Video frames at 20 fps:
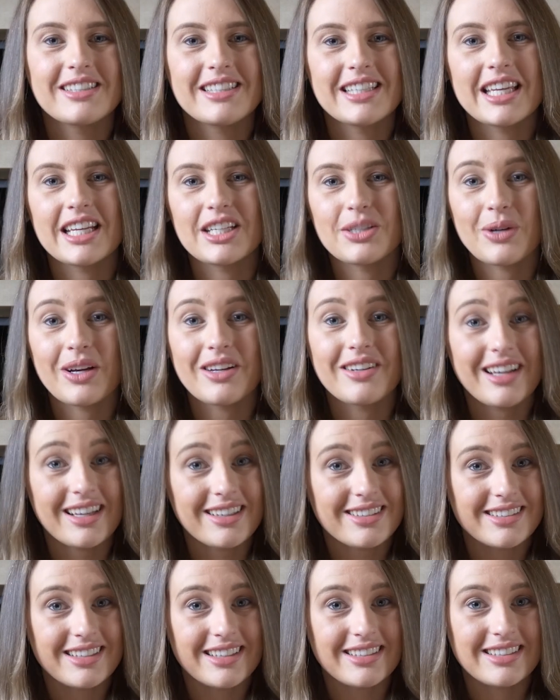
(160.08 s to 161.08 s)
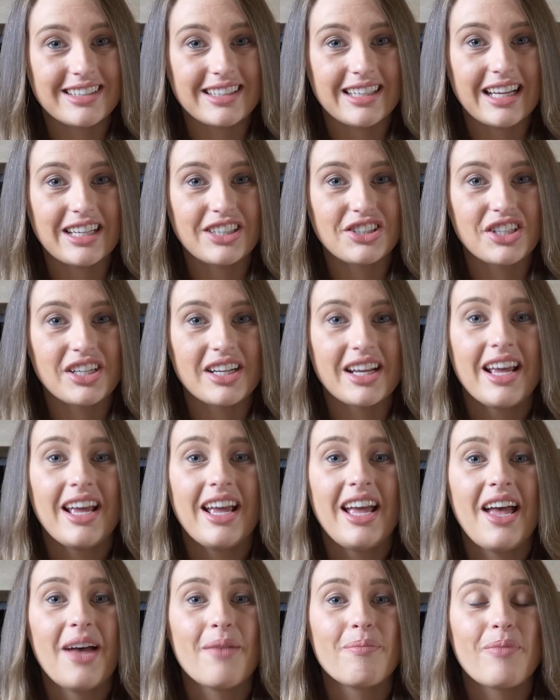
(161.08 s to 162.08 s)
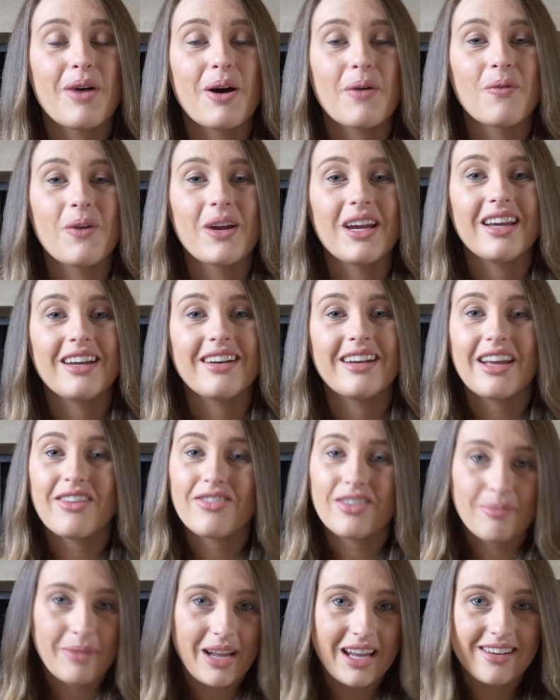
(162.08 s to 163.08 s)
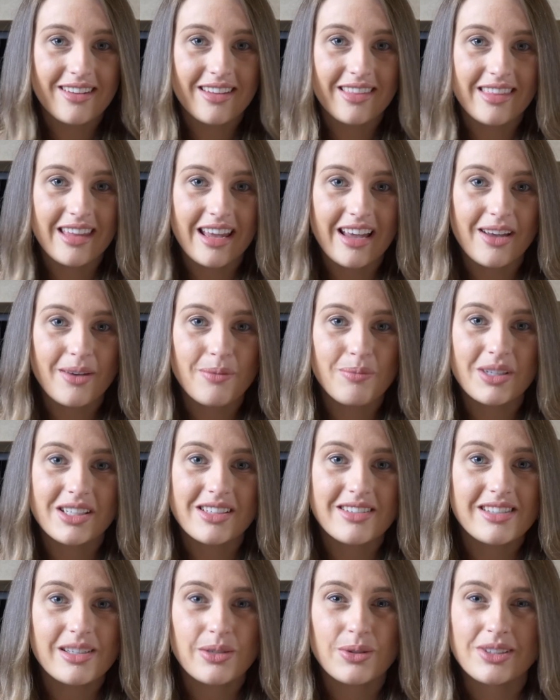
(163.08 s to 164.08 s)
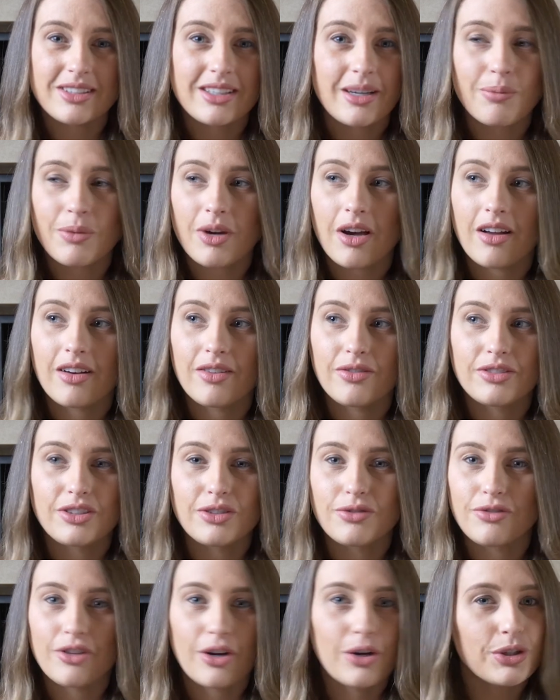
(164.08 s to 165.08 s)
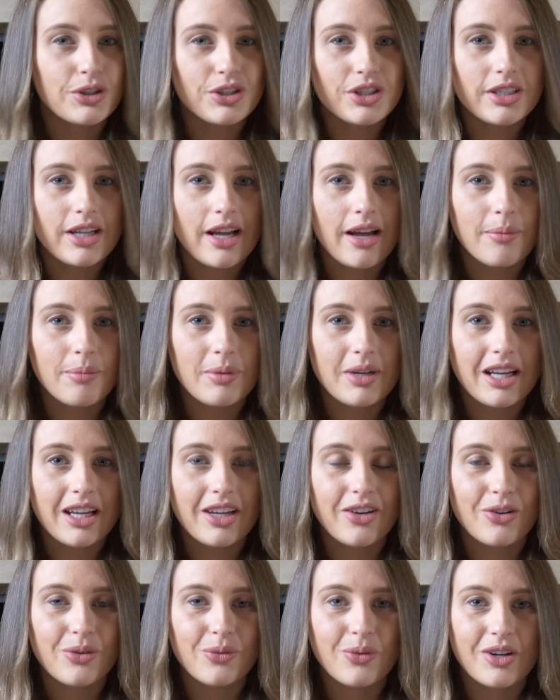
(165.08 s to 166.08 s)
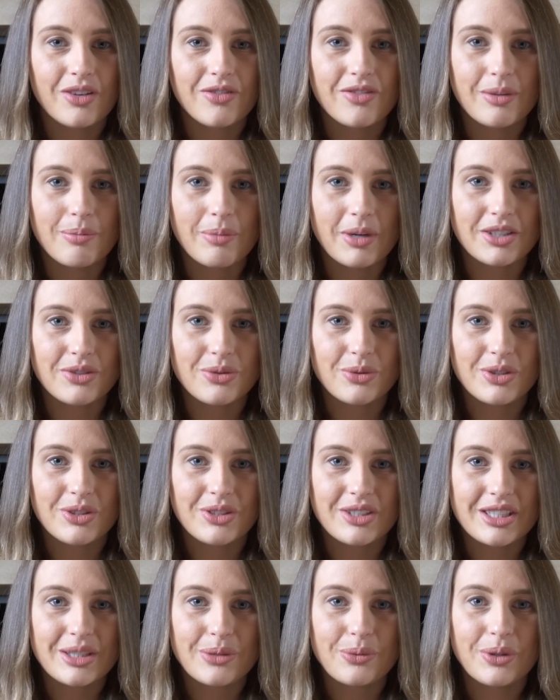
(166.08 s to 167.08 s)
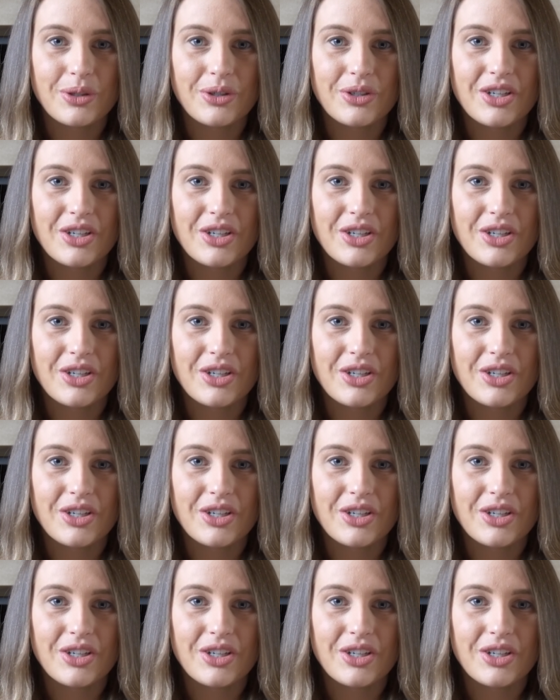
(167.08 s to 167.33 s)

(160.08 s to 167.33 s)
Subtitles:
to get to our next destination, but we never made it there because there was some kind of diversion happening on one of the bus routes that we were